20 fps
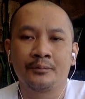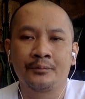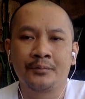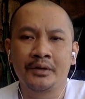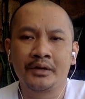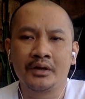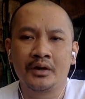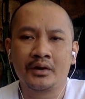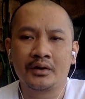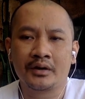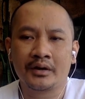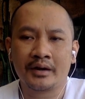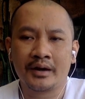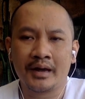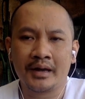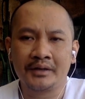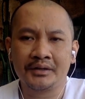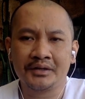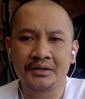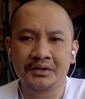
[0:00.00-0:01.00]
Big
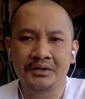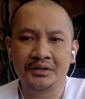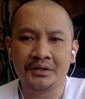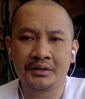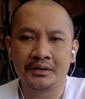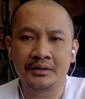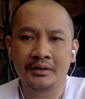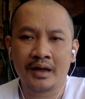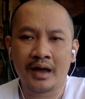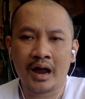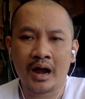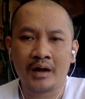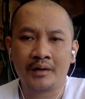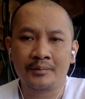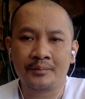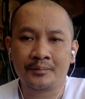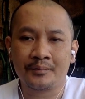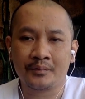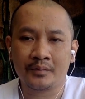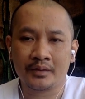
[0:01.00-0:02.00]
organizations are
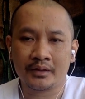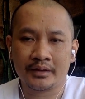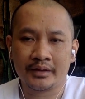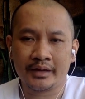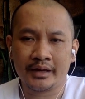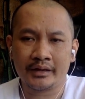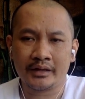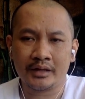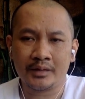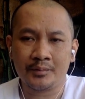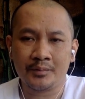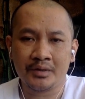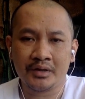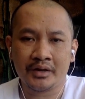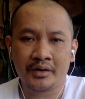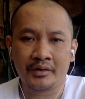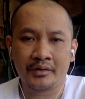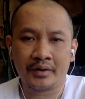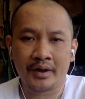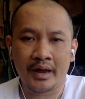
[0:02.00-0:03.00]
getting
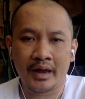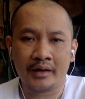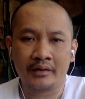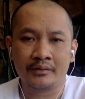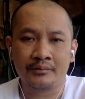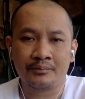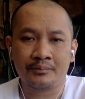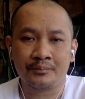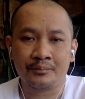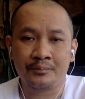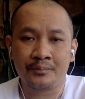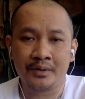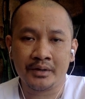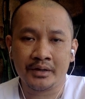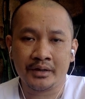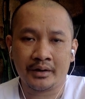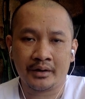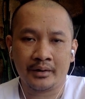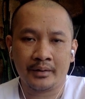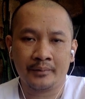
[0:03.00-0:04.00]
bigger and
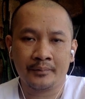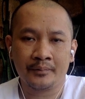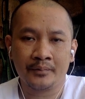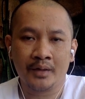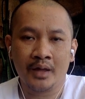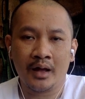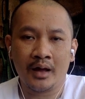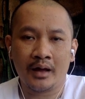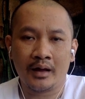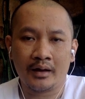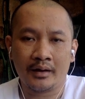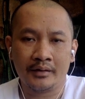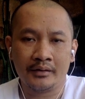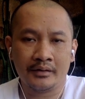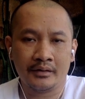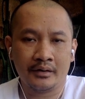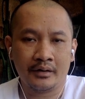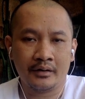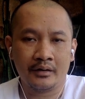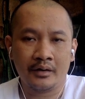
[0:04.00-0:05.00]
bigger
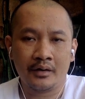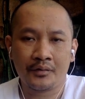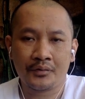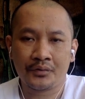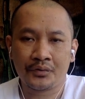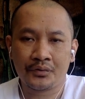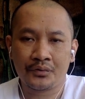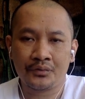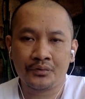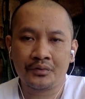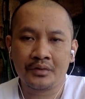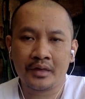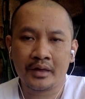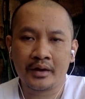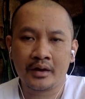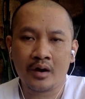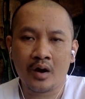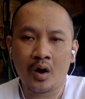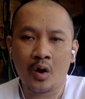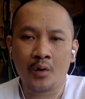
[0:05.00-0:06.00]
either through
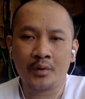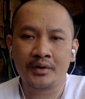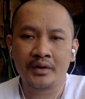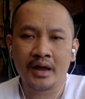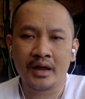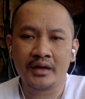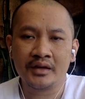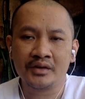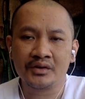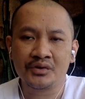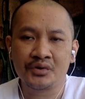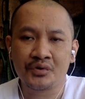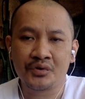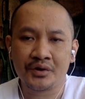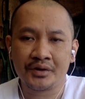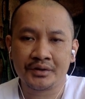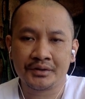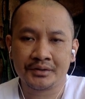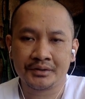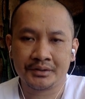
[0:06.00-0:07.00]
their own
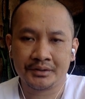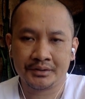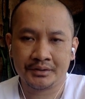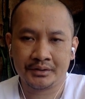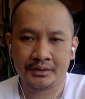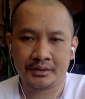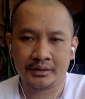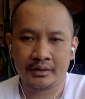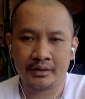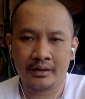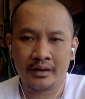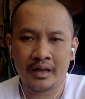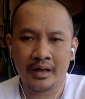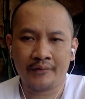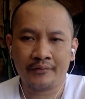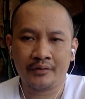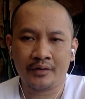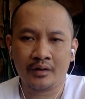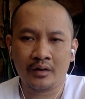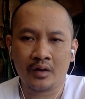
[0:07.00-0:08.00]
increased
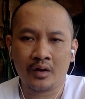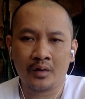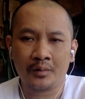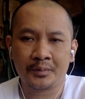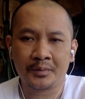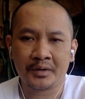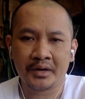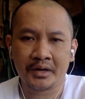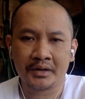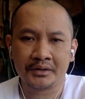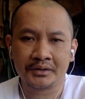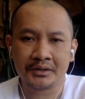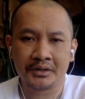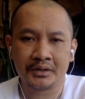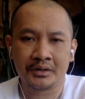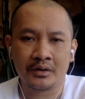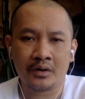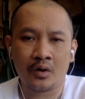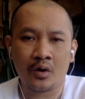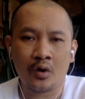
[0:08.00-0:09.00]
level of
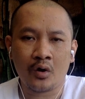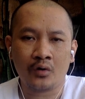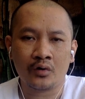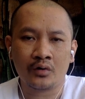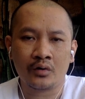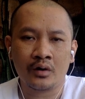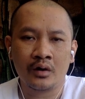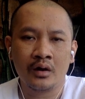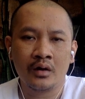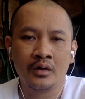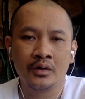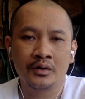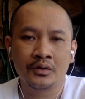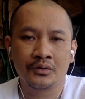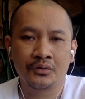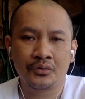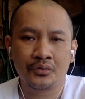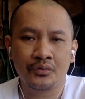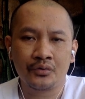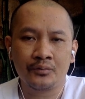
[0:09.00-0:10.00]
production or
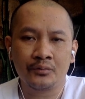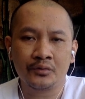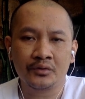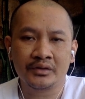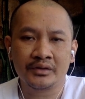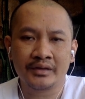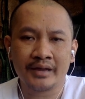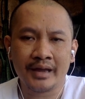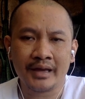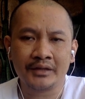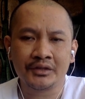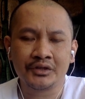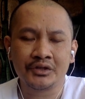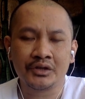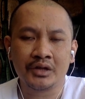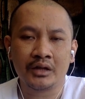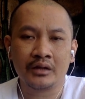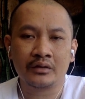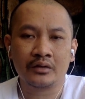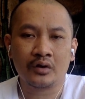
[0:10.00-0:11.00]
through
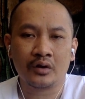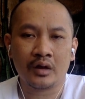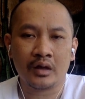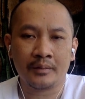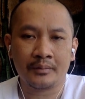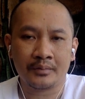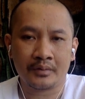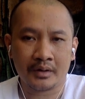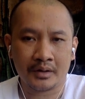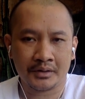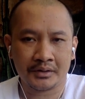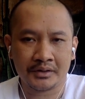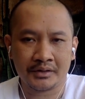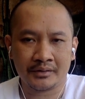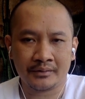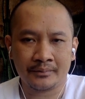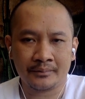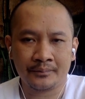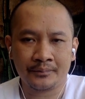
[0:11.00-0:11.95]
multinational collaboration.